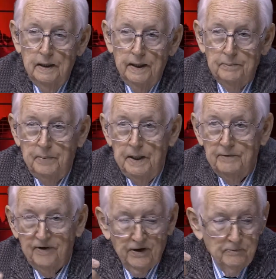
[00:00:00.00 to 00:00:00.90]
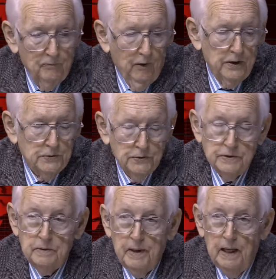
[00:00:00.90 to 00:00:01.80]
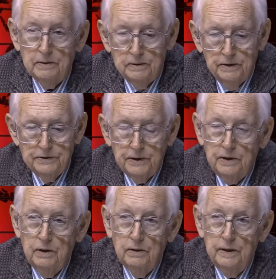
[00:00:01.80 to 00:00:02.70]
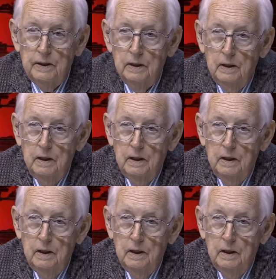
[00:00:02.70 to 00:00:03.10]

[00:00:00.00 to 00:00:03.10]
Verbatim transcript: and being very boisterous about the security.